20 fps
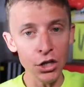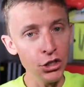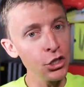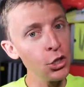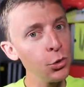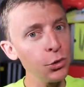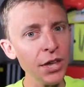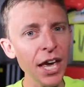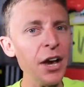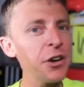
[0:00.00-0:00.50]

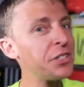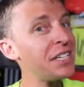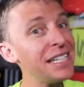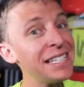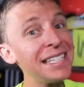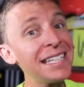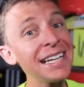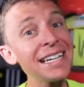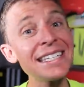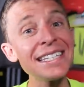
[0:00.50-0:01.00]

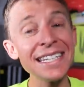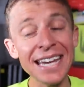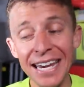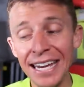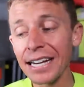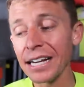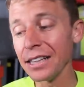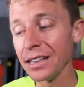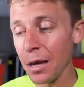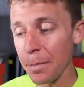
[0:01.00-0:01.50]

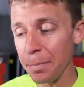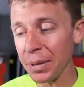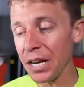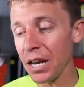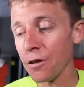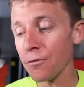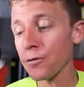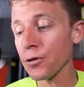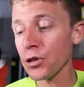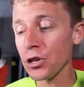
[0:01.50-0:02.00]
2016
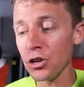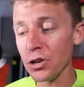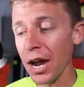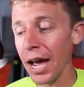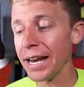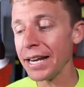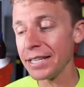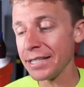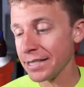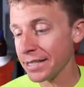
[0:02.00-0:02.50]
Olympian for the
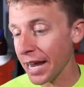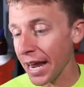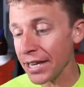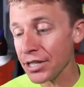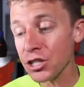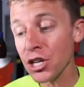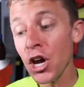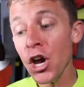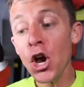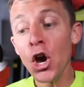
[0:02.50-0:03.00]
United
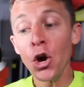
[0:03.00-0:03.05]
States,